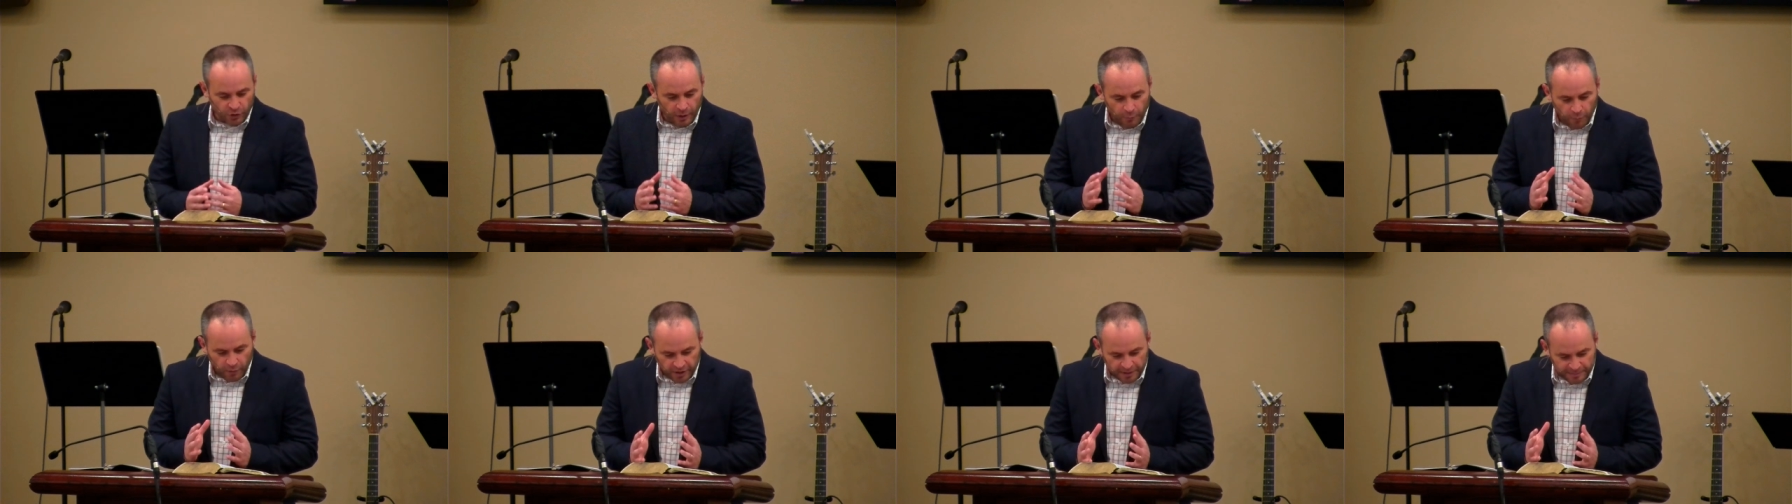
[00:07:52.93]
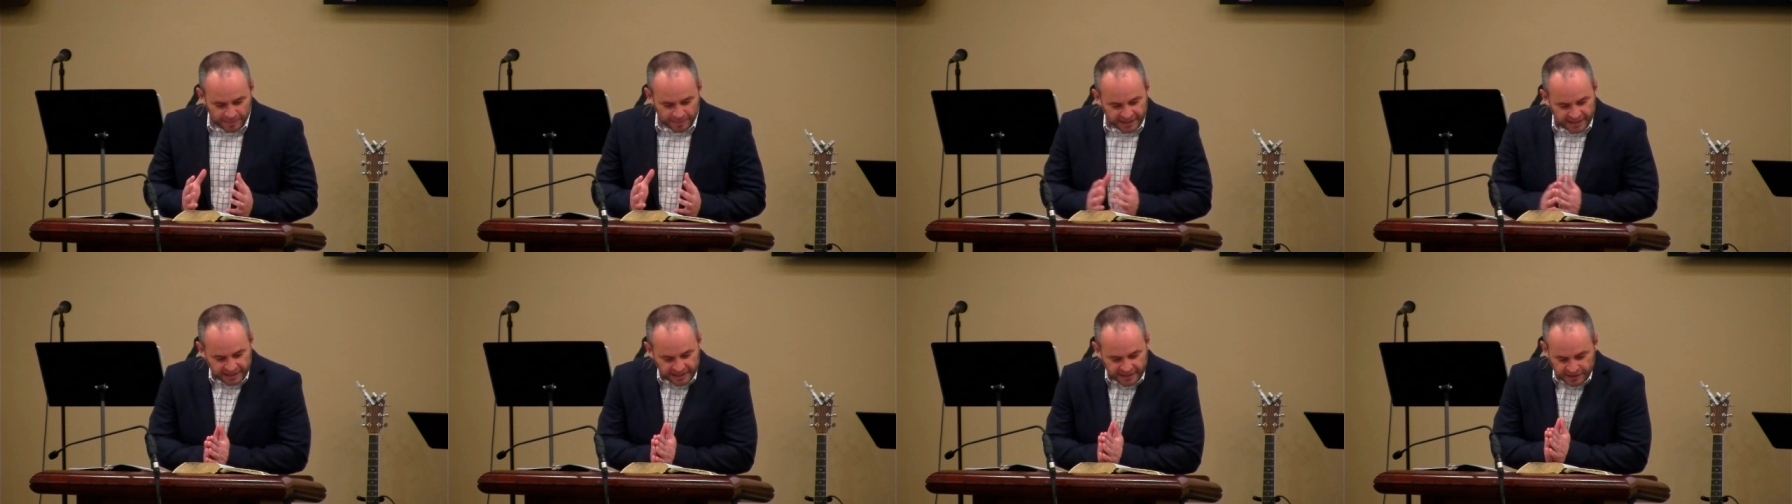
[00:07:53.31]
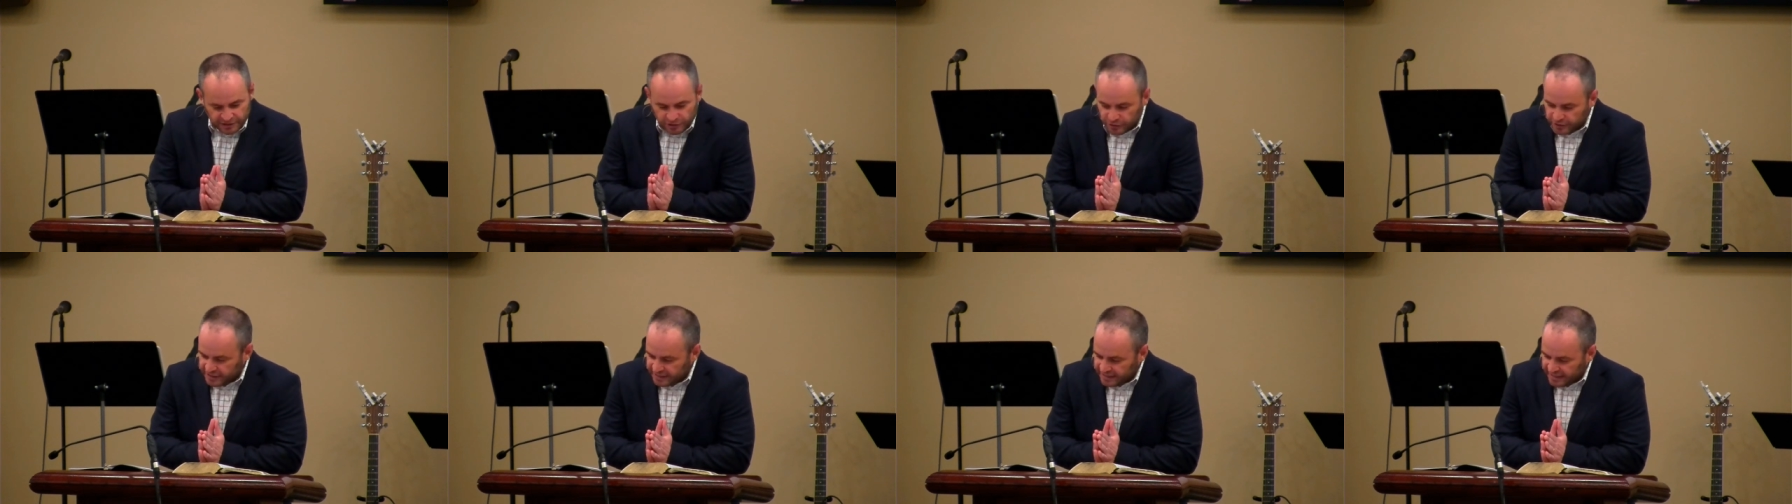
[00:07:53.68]
So I want to
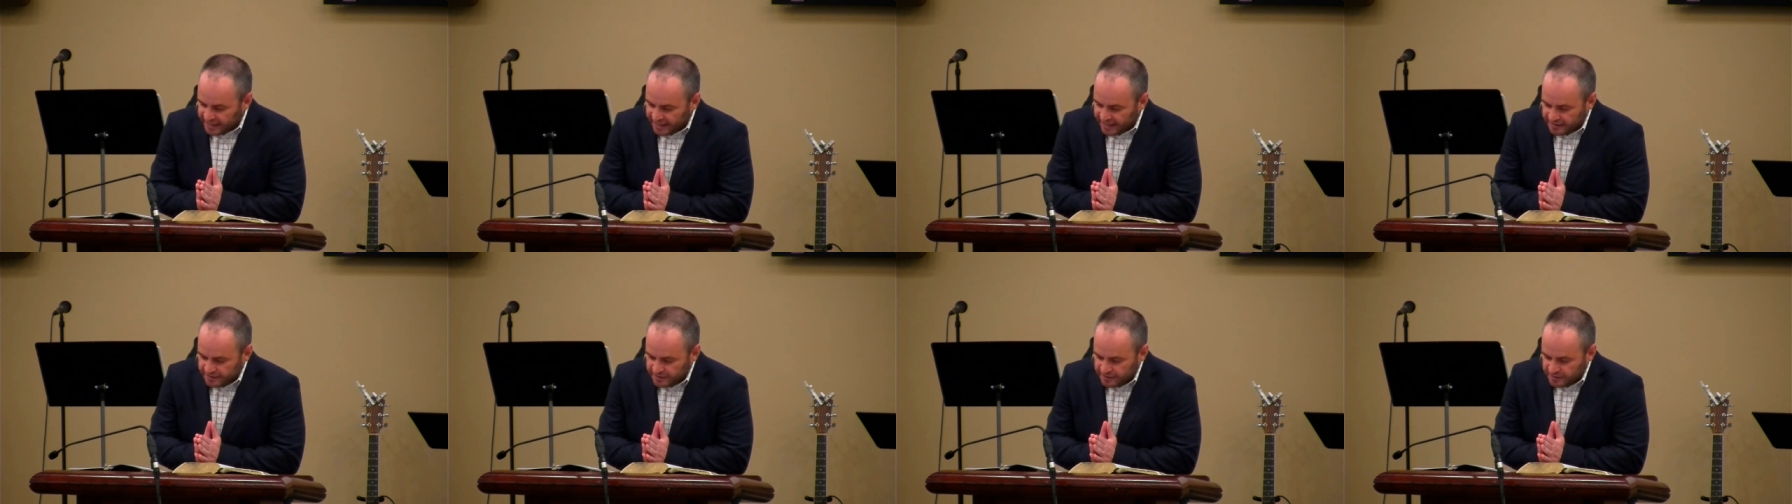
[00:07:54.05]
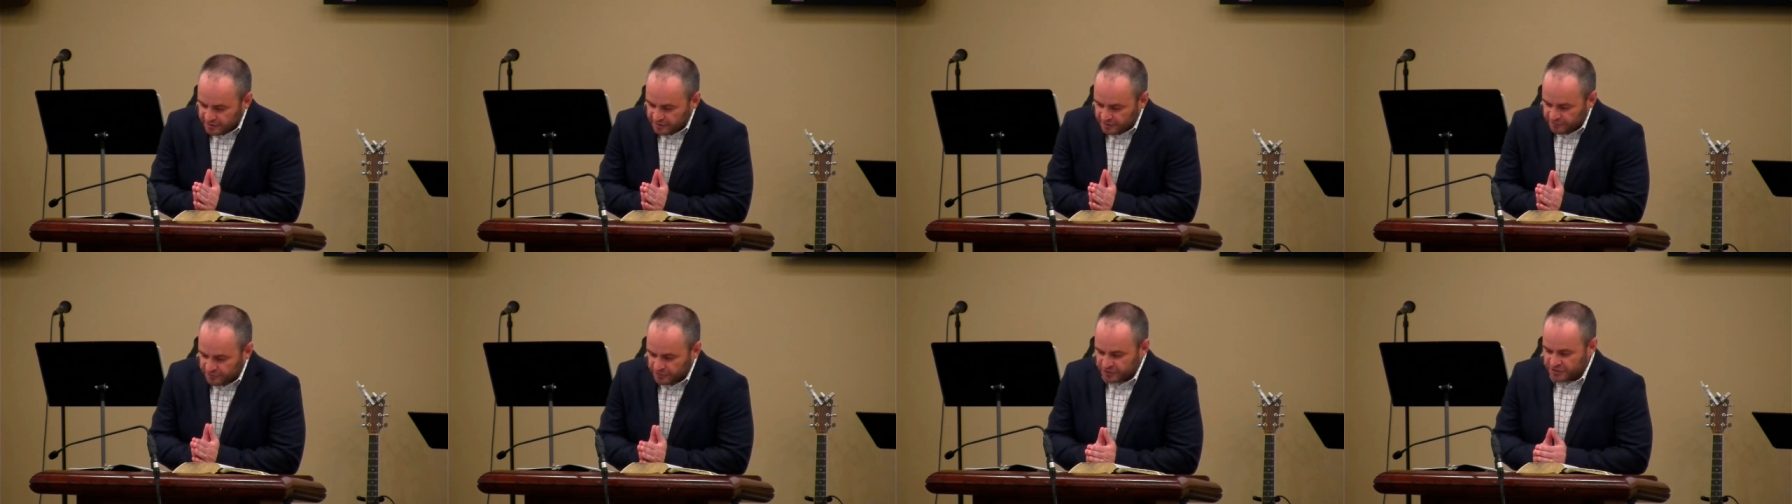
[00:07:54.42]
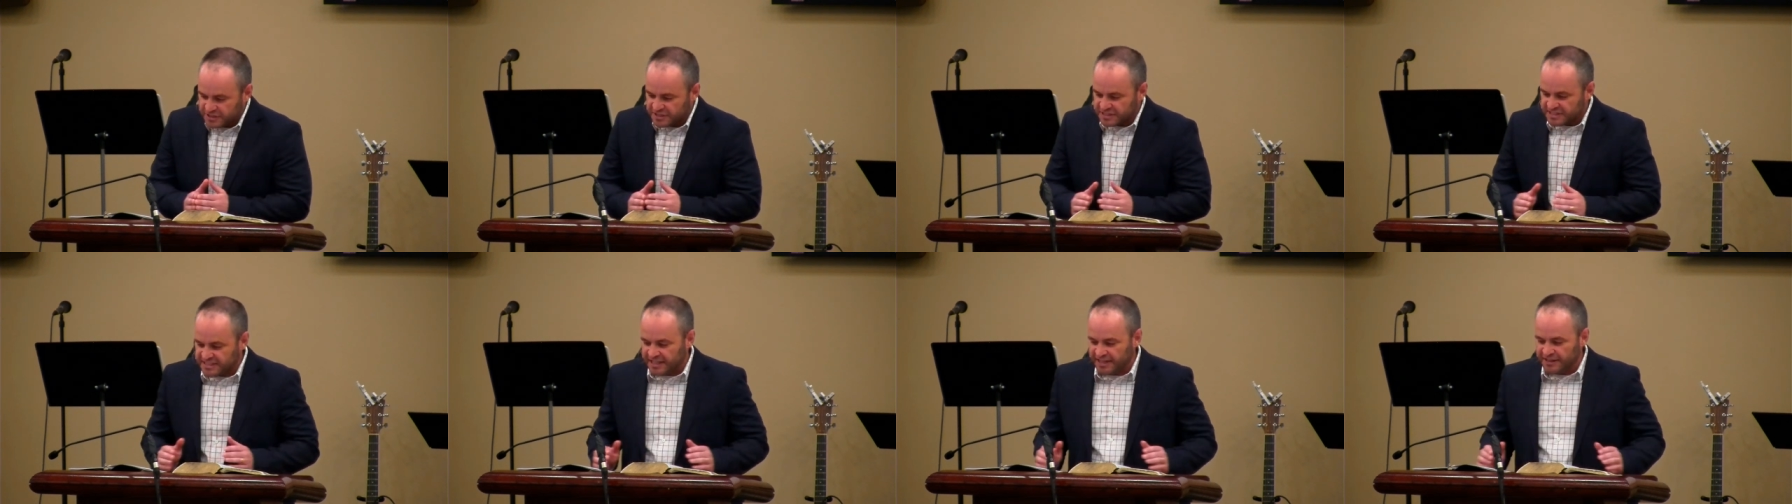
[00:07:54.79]
begin looking at
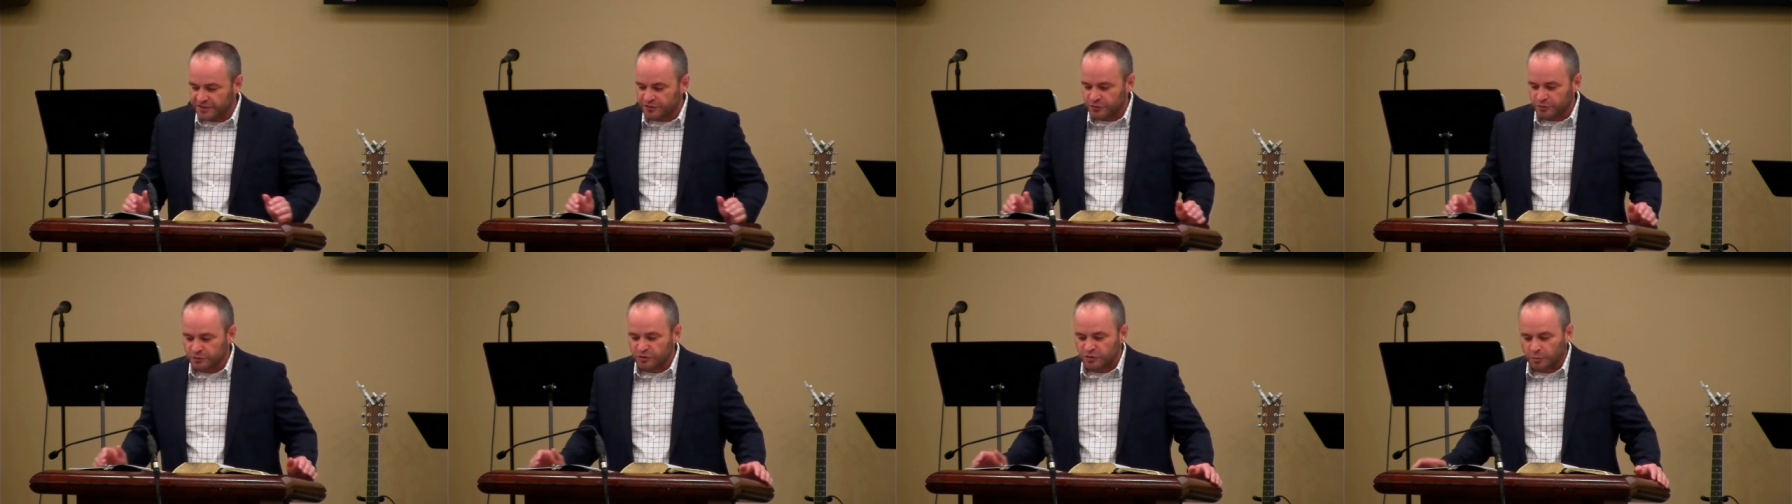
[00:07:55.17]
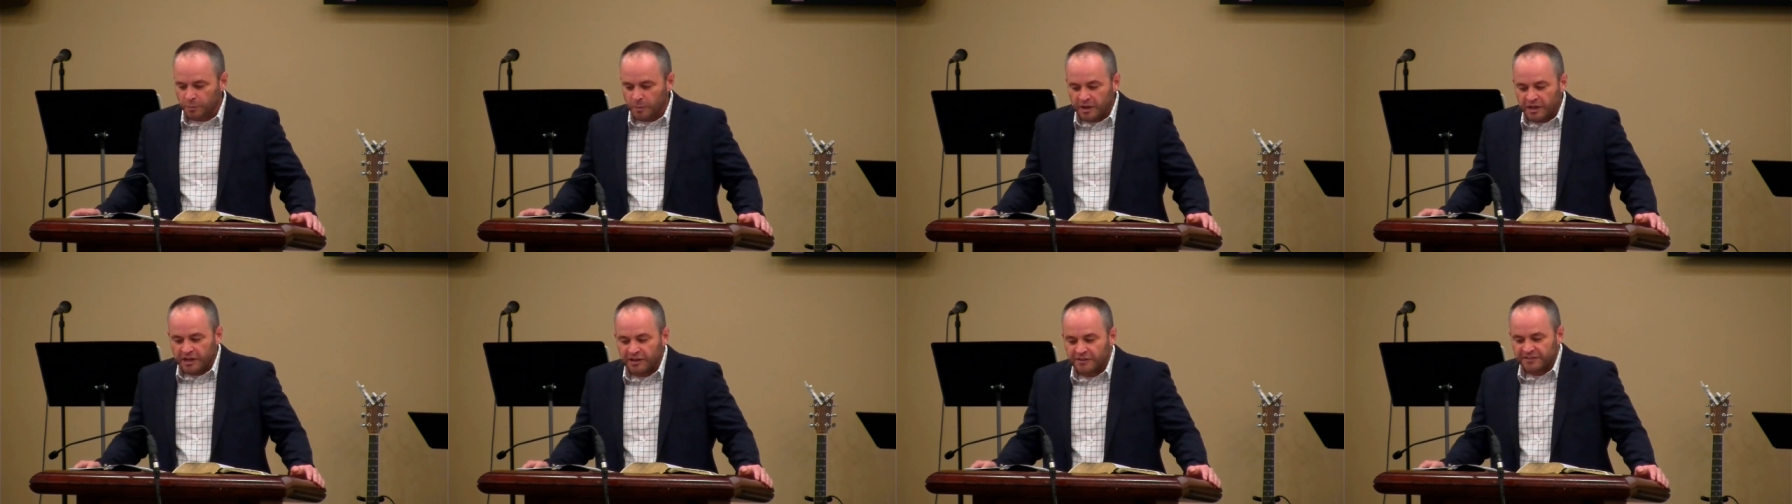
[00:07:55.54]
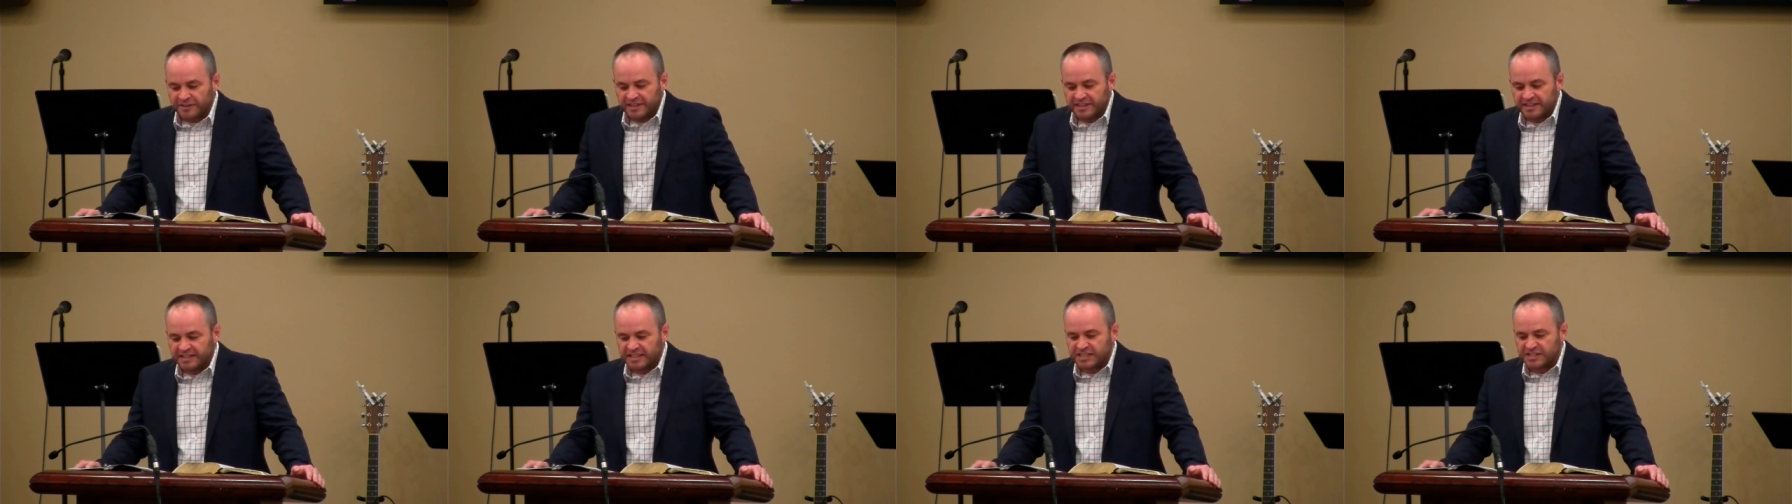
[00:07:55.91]
verses 10 through 12,